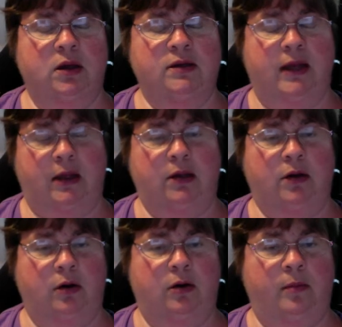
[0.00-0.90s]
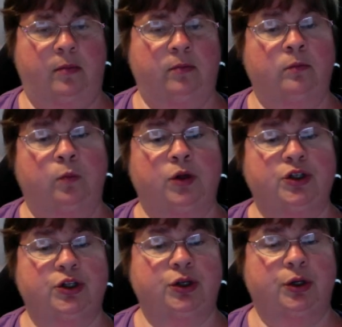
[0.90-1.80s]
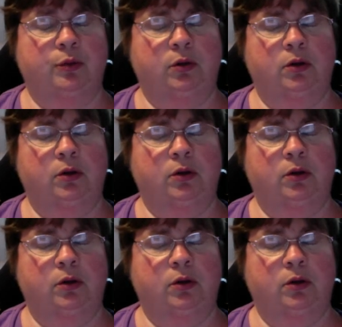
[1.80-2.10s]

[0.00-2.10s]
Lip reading: telling her what to do.